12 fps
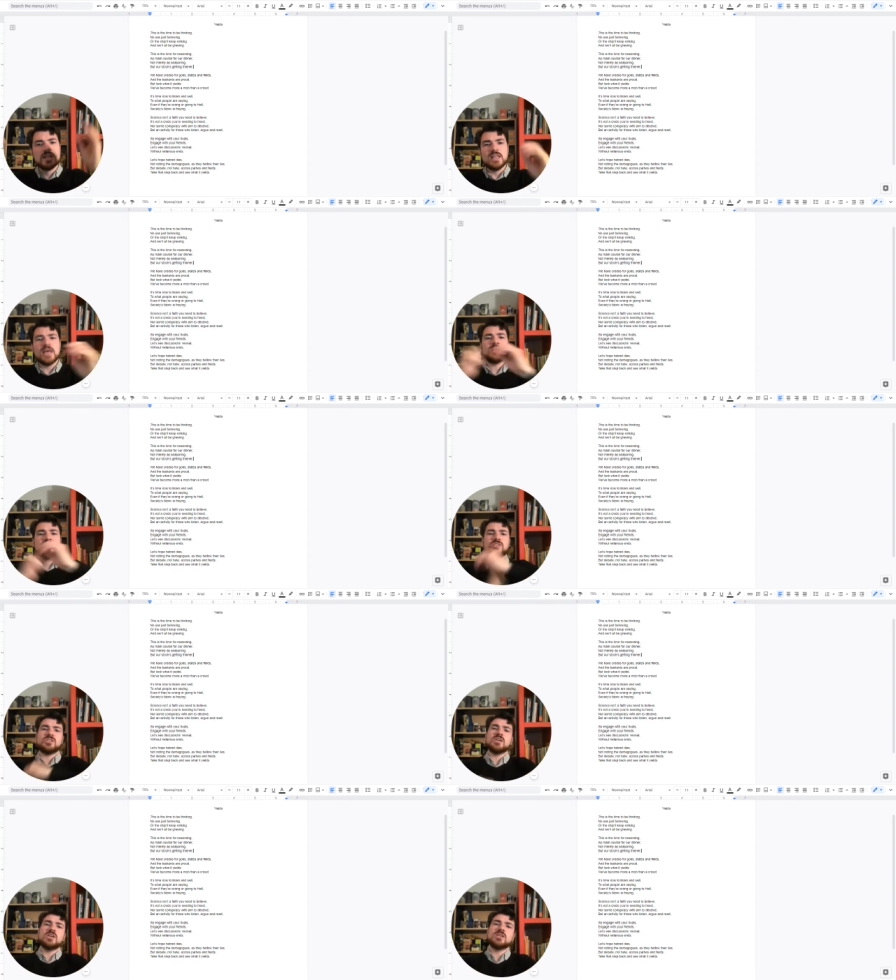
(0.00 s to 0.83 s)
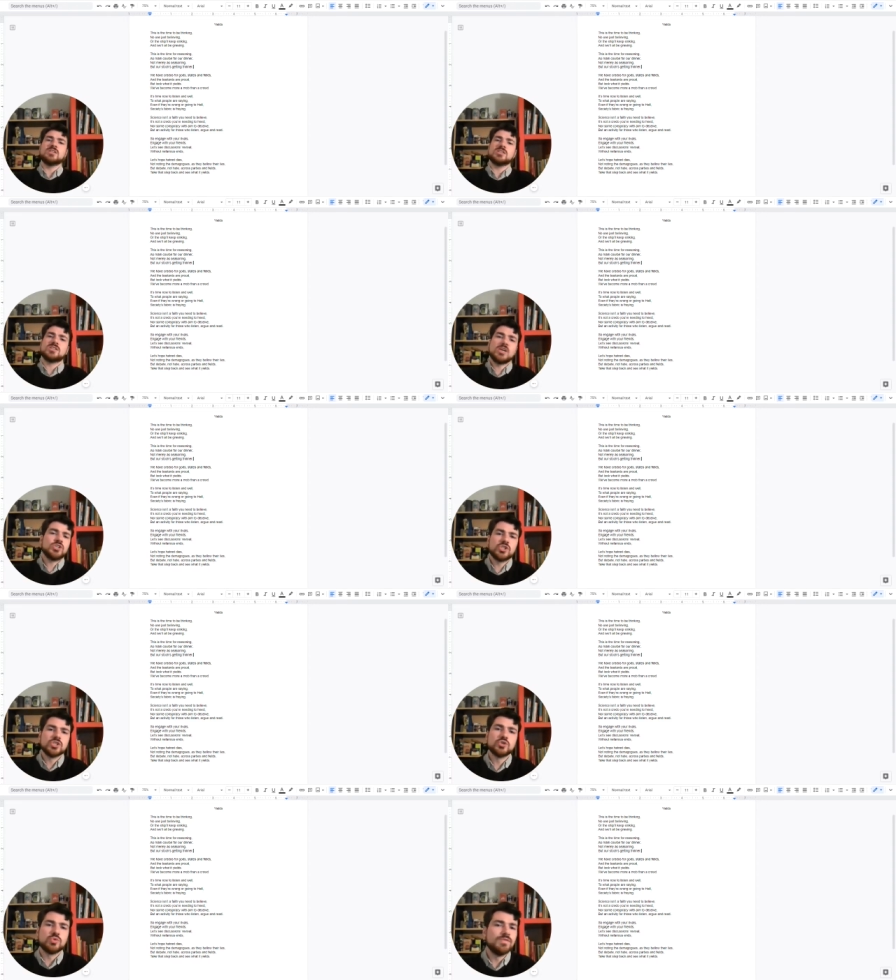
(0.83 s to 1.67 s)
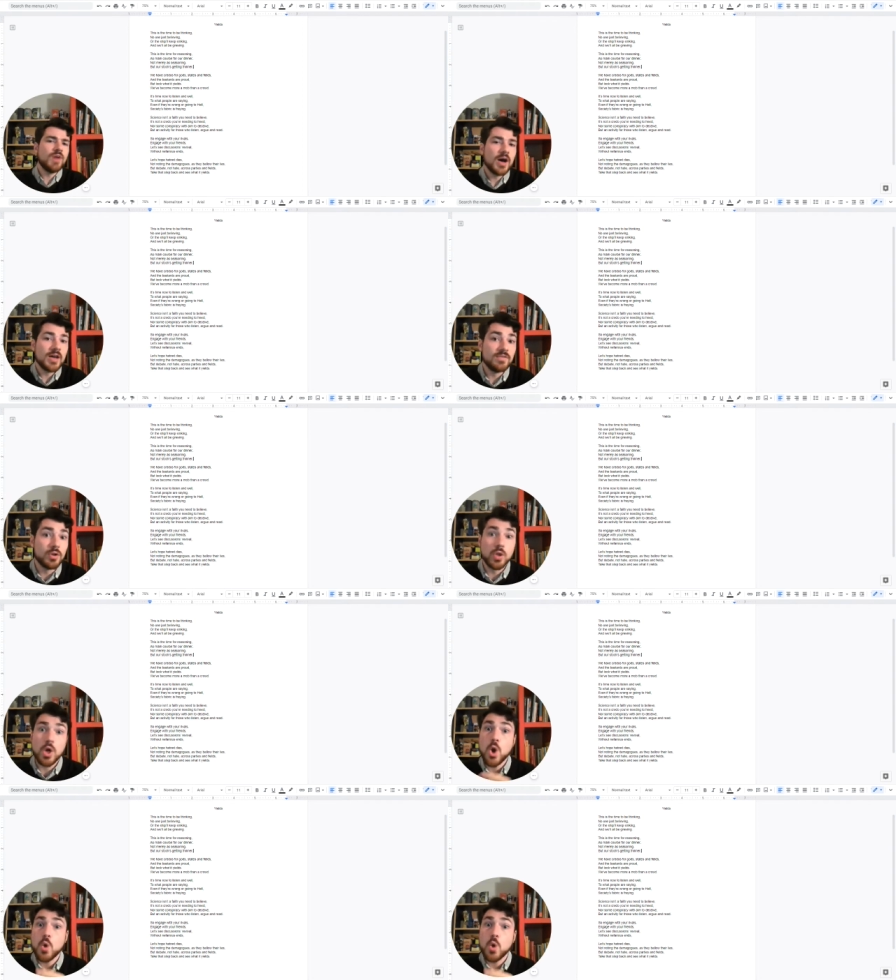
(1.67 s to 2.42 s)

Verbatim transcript: Let's see discussion's revival